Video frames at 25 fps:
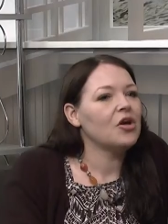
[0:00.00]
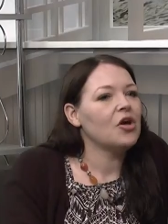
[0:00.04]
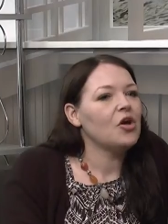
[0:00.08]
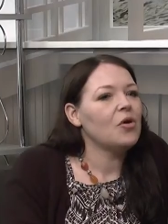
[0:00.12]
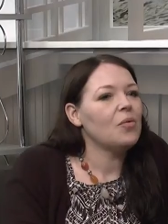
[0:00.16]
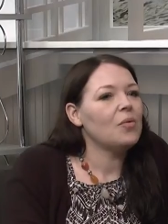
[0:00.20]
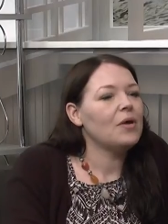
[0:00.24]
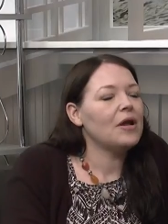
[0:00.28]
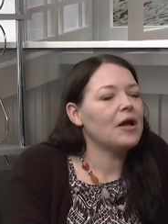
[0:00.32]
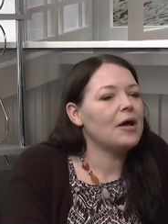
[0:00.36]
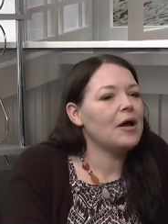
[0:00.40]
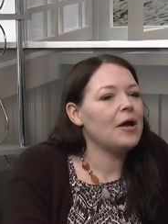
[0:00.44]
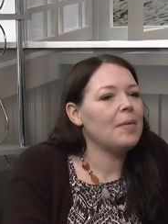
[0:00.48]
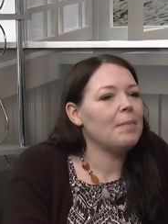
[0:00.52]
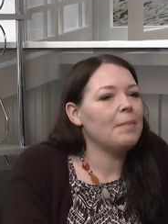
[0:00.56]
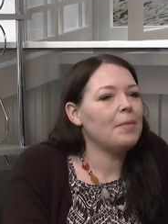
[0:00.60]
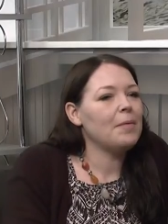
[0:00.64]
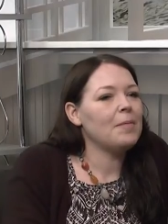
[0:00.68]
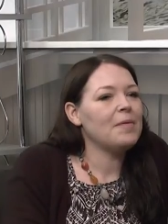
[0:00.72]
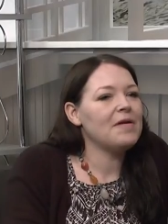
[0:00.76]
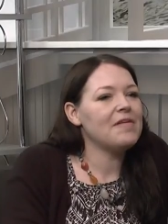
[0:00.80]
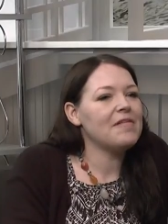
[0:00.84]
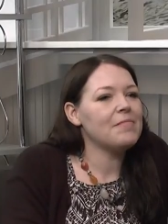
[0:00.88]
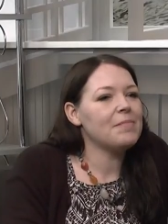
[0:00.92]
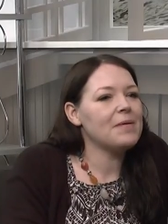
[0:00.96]
Well, I
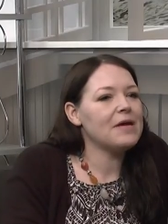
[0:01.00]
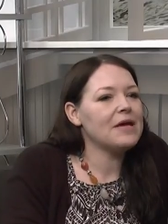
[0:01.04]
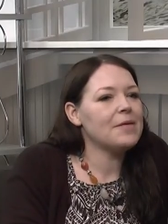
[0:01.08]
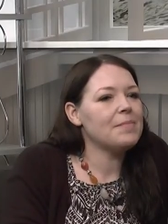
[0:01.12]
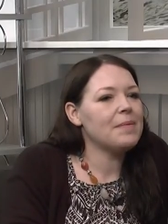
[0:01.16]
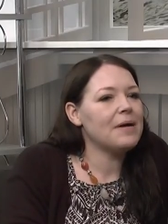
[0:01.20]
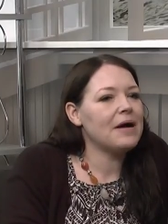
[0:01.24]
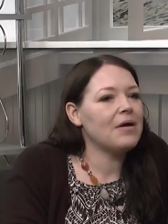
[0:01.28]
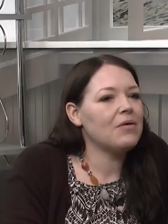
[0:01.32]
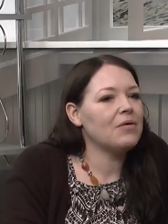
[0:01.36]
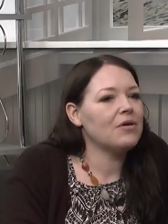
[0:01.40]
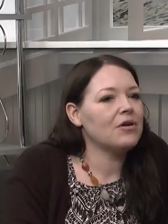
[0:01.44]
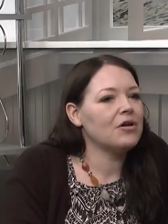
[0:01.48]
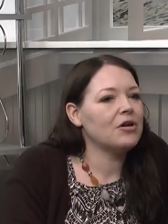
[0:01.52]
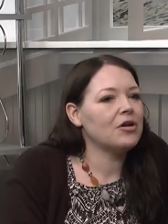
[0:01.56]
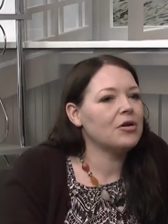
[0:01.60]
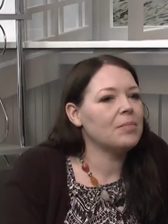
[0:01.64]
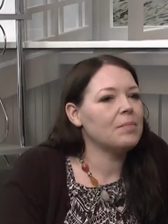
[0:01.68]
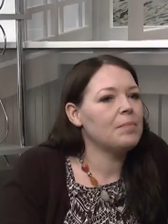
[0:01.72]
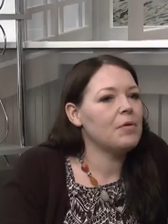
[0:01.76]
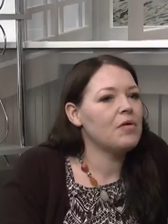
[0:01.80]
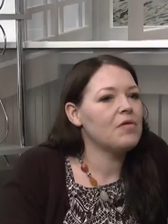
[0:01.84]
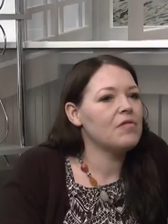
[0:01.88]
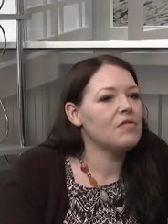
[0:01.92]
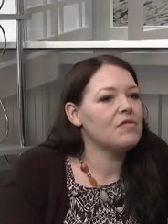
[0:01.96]
publicly speak about
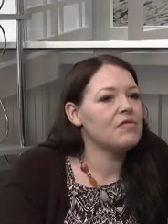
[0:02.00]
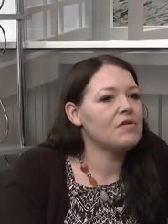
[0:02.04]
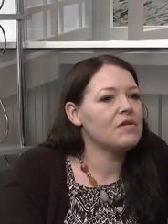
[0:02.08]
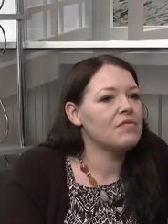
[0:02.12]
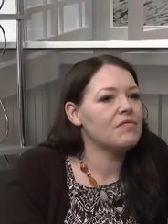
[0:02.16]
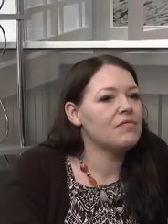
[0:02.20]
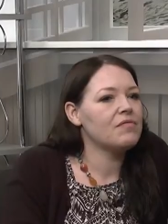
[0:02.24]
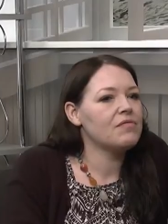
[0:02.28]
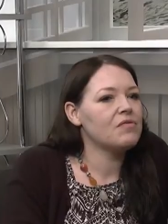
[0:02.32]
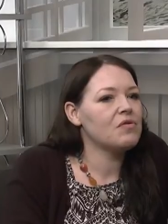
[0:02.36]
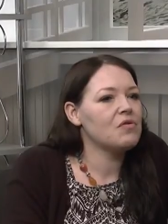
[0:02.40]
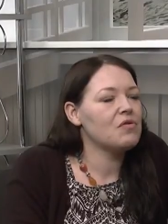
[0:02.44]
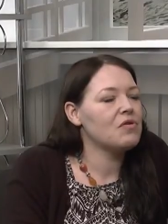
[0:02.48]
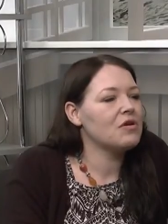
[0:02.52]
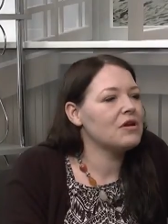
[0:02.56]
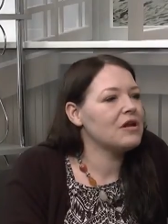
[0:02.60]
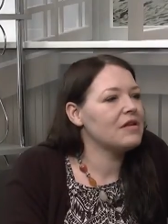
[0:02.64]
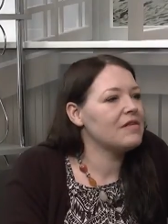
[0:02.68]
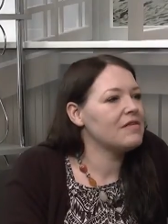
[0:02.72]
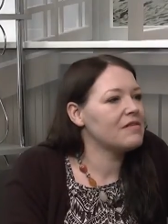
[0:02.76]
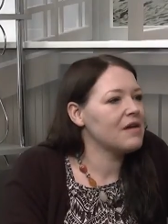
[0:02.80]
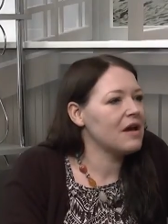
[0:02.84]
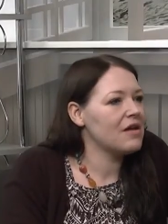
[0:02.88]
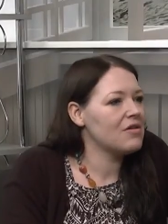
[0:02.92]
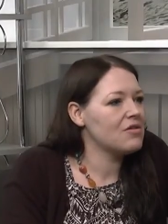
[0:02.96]
positive thought and
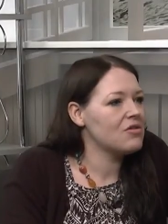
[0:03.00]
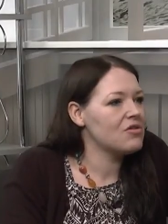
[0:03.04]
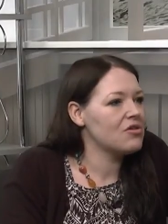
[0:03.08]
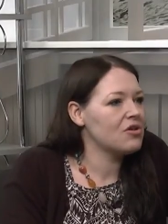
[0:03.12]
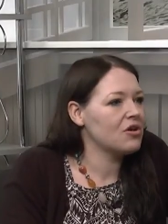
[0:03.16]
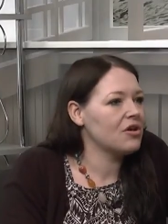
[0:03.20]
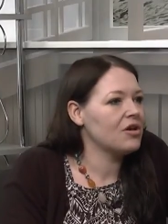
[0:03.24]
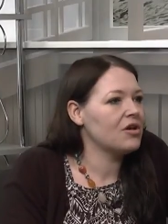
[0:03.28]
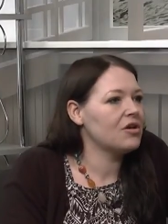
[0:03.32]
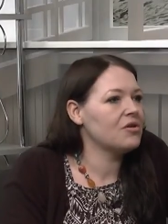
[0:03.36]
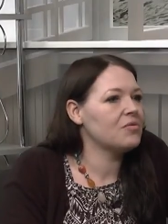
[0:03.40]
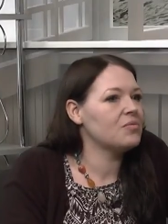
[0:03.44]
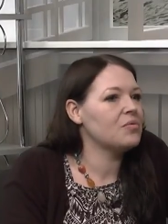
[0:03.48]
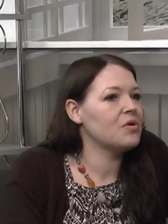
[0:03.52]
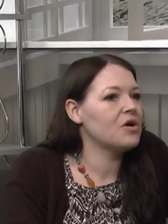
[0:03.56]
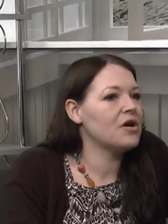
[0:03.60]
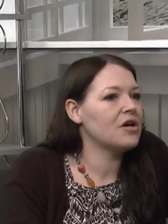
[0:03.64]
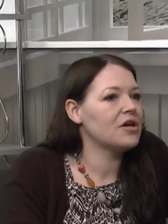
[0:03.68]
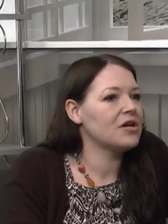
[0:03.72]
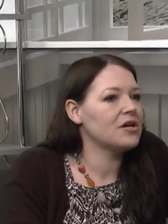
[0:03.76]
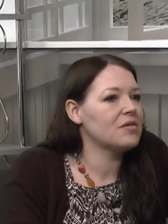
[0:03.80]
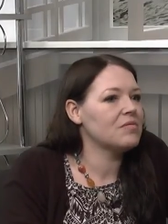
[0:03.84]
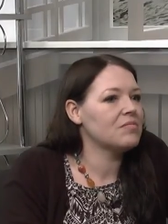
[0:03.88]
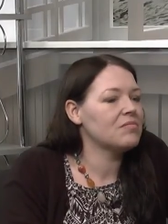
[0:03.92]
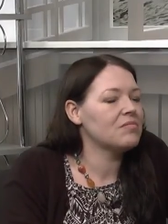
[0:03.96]
intention,
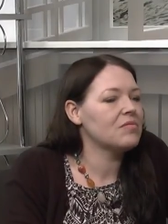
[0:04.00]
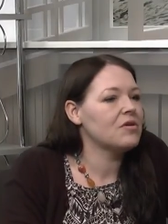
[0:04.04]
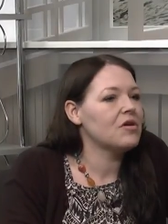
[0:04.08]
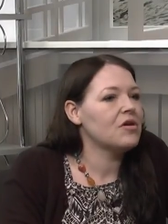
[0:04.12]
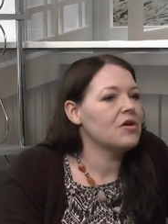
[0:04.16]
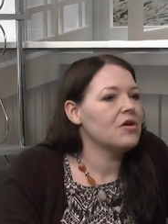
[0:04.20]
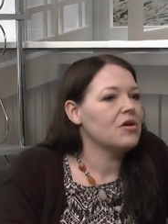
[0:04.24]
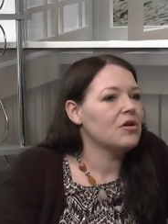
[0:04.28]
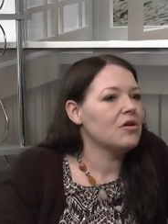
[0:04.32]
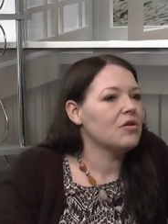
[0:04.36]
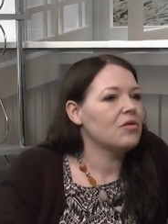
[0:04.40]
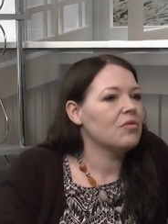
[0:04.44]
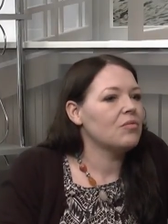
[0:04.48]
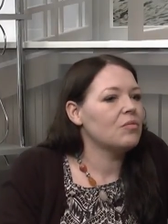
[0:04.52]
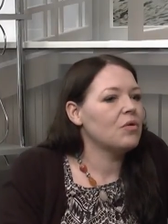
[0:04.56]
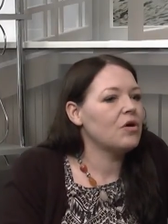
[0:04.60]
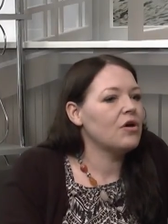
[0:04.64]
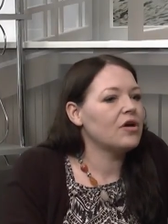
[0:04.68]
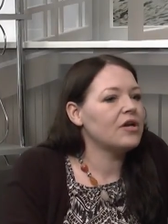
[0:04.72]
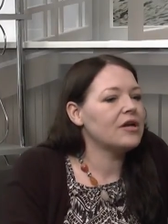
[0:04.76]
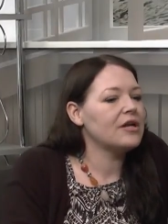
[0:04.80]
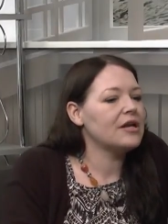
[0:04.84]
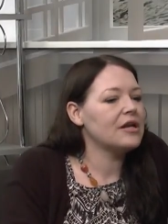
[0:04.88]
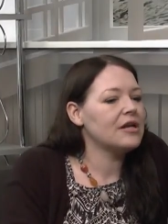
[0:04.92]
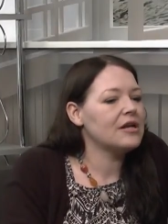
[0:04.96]
working
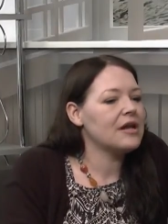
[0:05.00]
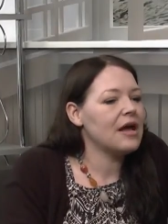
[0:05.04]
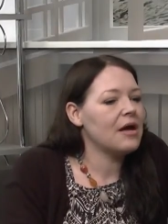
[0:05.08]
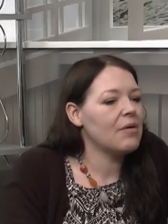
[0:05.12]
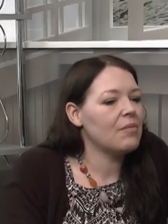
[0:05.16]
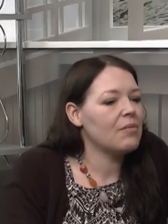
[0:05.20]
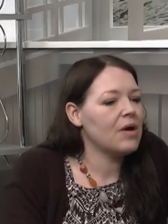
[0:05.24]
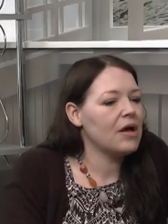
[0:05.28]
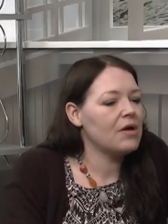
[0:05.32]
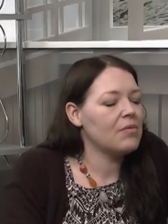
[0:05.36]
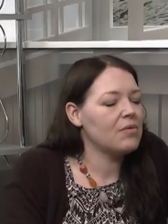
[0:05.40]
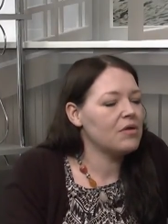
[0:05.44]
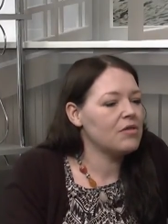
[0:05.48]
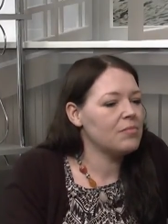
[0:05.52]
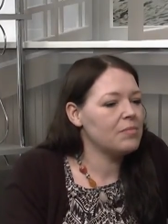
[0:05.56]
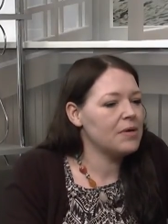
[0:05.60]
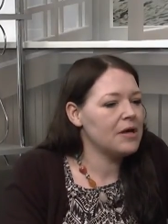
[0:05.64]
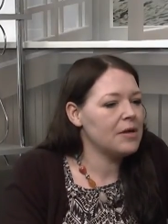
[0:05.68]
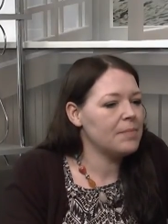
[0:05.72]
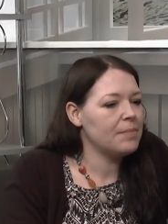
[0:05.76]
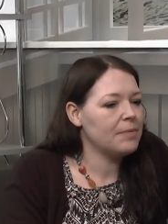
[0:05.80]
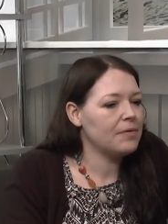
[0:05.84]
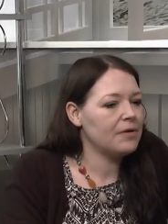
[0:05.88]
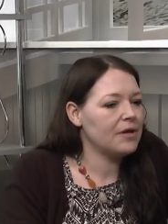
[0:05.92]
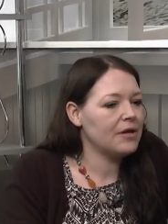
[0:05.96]
in that way with
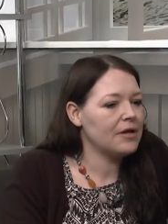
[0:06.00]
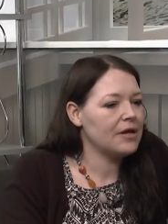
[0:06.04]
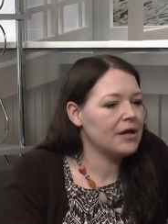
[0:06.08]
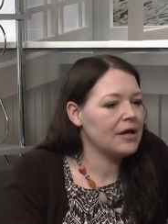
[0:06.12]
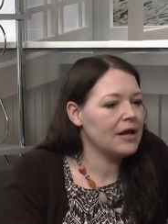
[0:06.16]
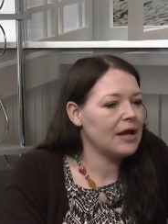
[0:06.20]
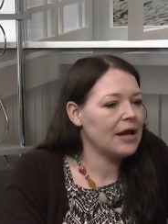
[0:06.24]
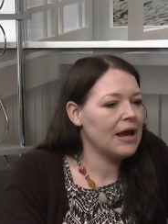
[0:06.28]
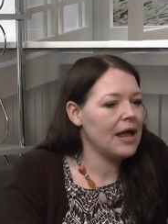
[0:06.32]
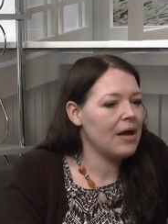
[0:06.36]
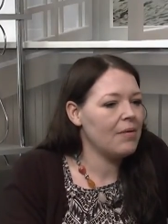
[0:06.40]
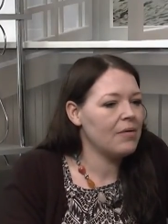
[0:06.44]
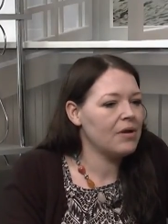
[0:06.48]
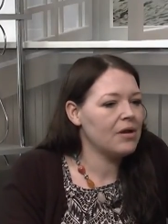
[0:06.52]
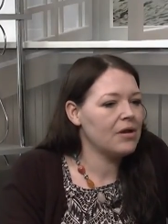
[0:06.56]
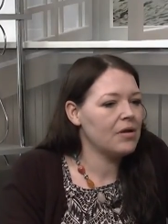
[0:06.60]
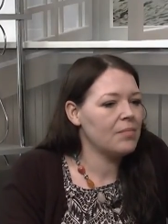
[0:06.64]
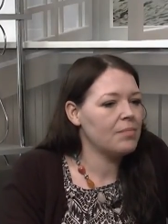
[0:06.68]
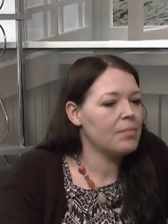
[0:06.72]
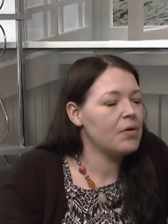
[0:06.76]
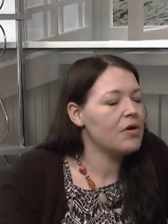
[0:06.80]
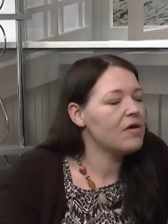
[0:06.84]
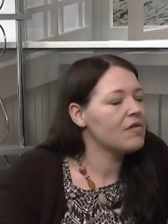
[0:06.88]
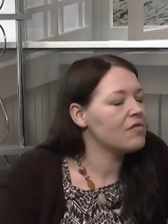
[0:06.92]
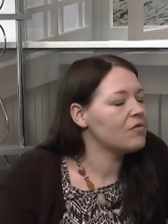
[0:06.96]
people and allowing
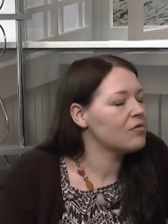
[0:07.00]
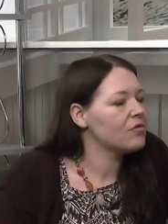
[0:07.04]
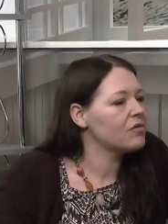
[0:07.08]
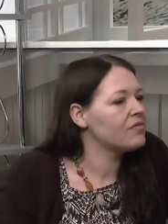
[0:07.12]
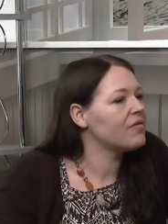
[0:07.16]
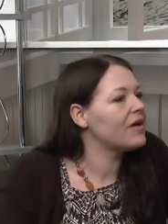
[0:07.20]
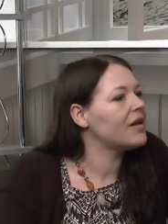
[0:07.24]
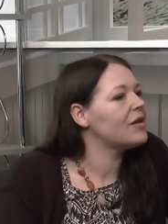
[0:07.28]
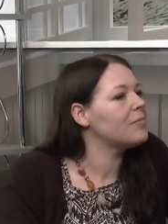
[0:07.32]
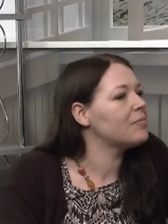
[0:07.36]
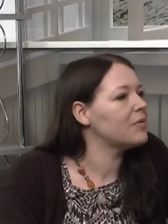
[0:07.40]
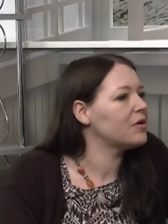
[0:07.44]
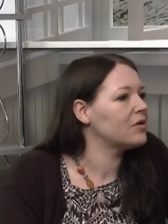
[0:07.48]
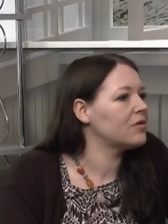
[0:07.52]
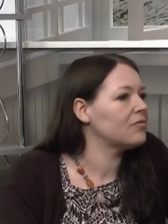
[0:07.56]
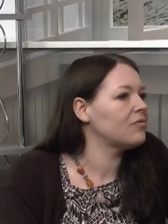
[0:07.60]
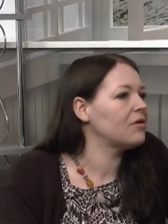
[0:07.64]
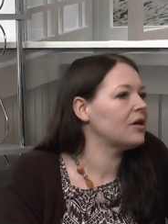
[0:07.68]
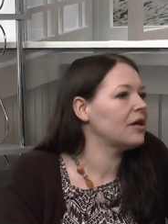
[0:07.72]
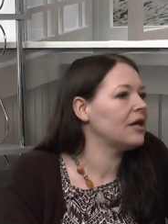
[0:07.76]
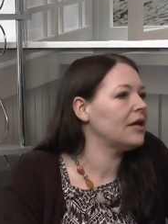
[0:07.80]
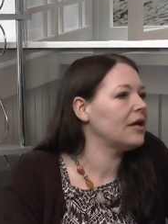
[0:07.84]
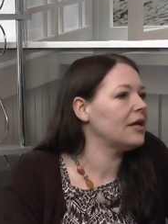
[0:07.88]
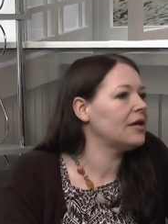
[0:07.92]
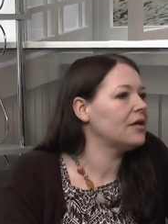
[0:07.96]
personal development,
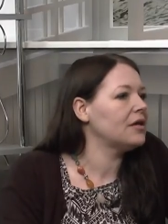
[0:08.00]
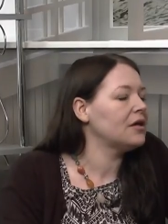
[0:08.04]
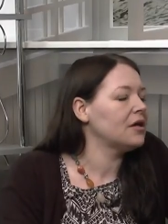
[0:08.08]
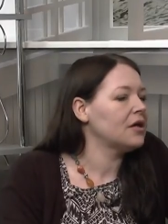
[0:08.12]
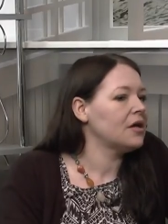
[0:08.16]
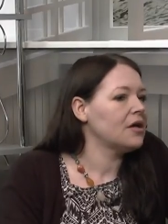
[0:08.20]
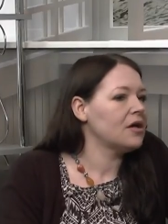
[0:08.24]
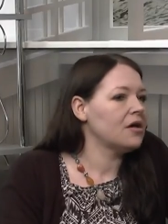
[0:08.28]
really.